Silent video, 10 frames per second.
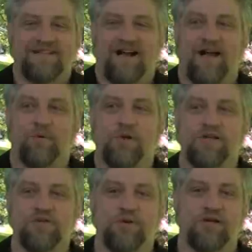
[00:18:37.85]
I
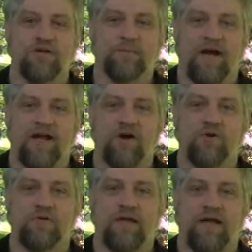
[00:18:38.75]
wouldn't do it under my
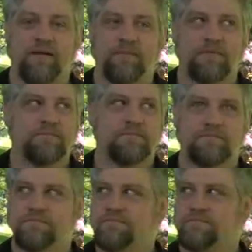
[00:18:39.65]
own name.
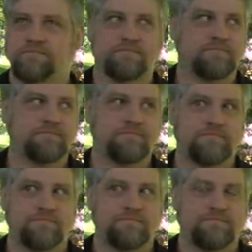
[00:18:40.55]
No, I see.
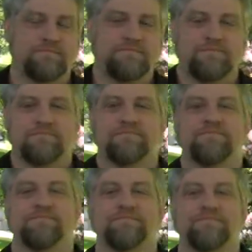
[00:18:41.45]

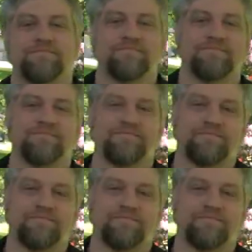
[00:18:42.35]
So,